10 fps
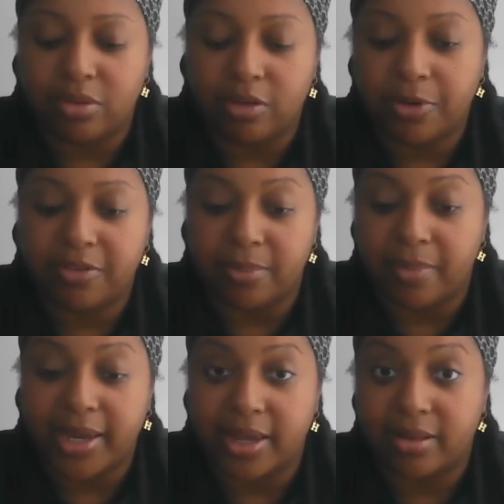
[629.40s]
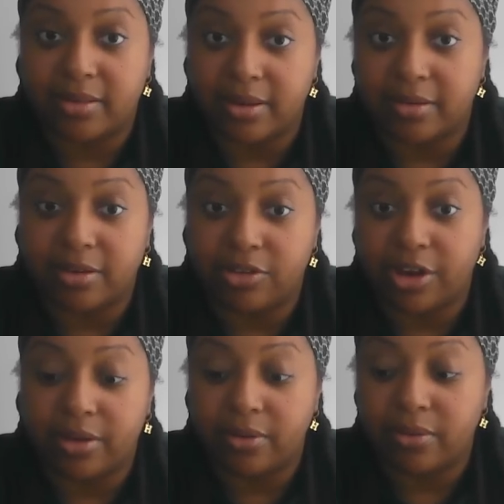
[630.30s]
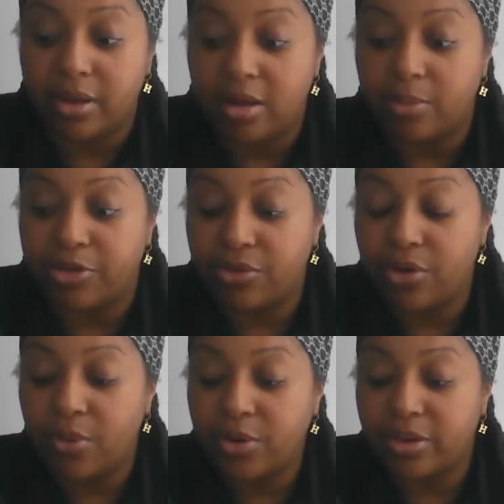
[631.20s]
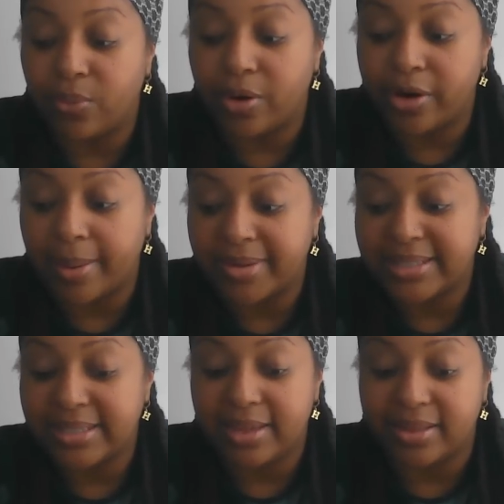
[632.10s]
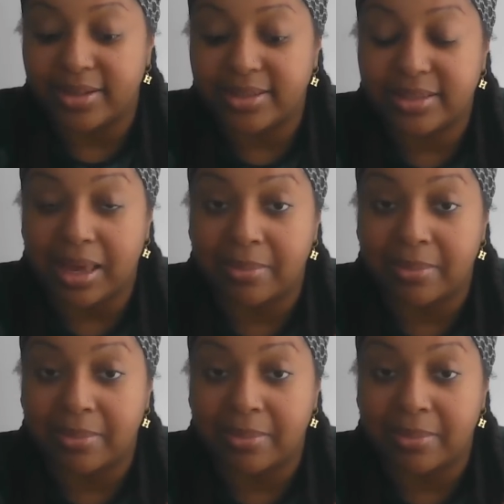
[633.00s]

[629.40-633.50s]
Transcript: This person might get sent to jail, but you know what the word, I'm gonna say this.